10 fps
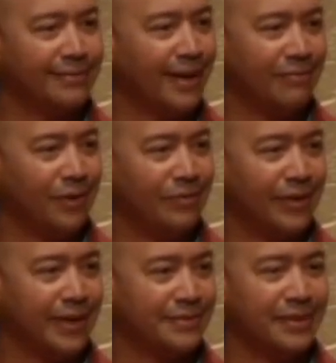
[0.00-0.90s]
I felt
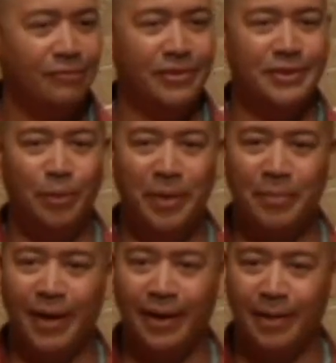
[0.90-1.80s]
very selfless helping
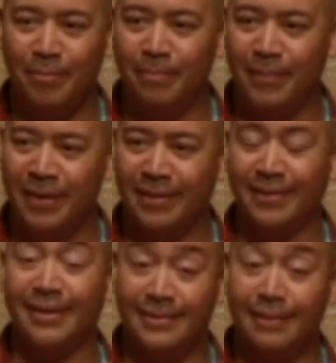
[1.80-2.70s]
my mother."
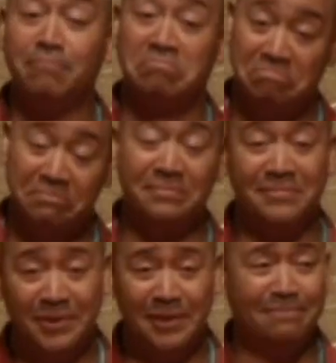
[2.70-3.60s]
And I said,
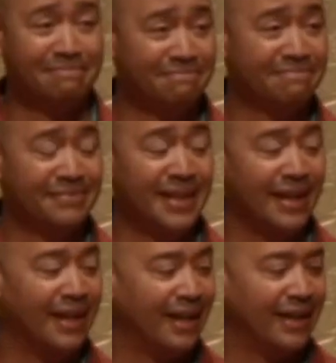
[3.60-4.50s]
"Good."
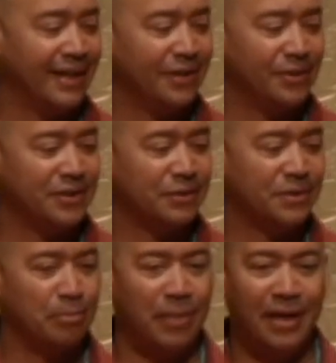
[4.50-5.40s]
And I noticed there was
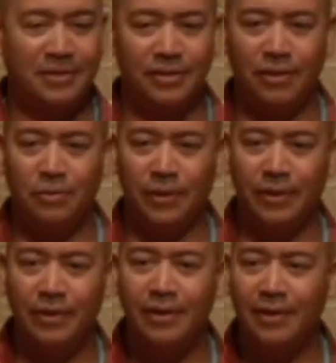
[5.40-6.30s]
a box in the
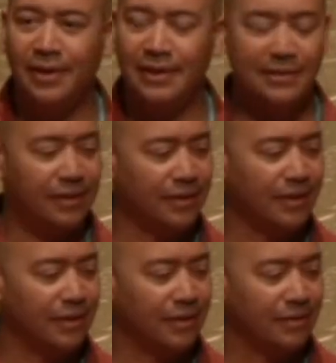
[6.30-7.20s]
corner. And I said,
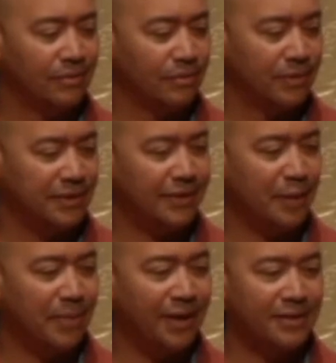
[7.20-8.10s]
"Well, what's in
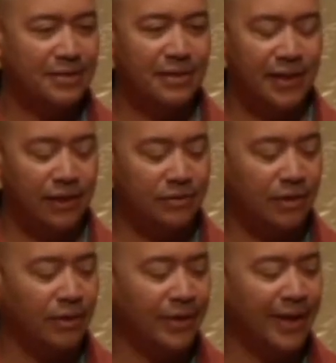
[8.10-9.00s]
that box?" And he goes,
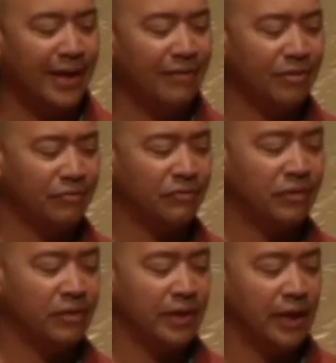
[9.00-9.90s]
"Oh, yeah, I haven't
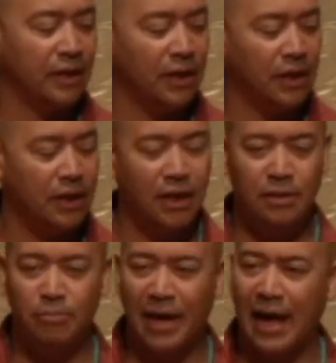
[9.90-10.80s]
fully
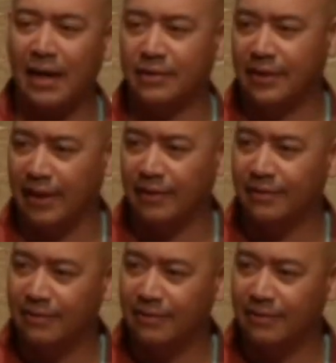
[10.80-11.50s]
unpacked yet."